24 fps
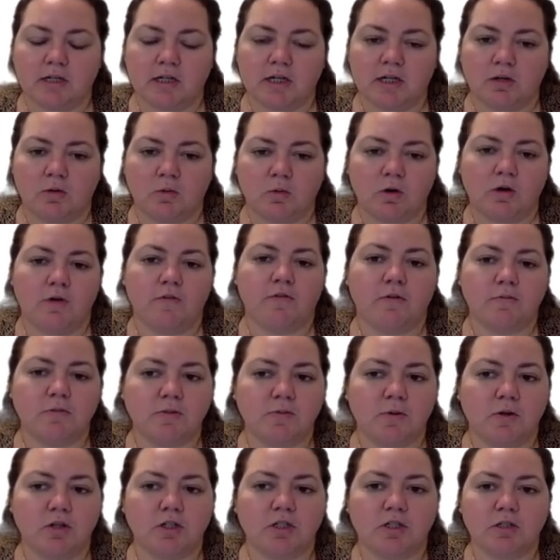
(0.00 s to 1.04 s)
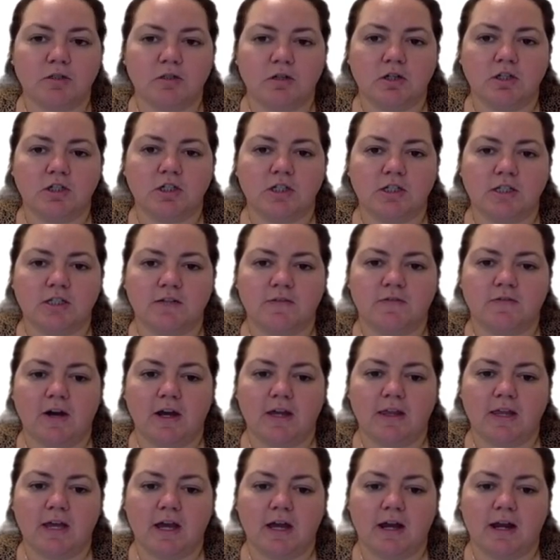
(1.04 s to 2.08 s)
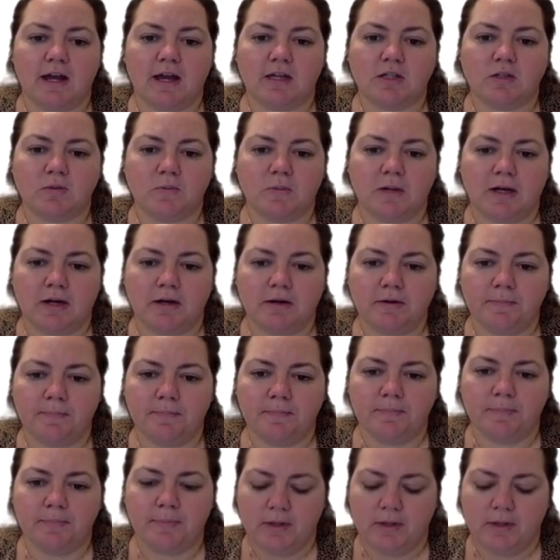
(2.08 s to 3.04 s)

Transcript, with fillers: in order from smallest to largest to find that as well.